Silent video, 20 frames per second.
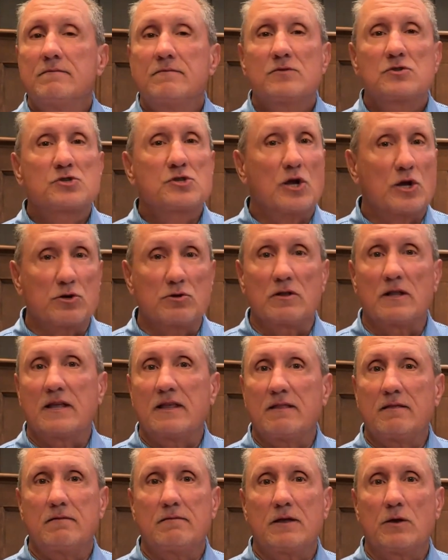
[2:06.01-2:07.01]
certainly
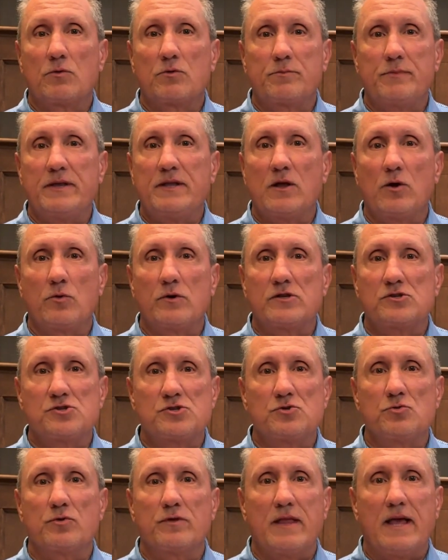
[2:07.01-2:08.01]
there would be no
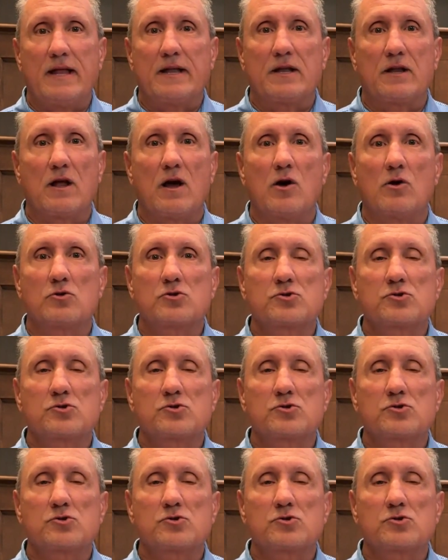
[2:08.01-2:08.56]
issue with that at all.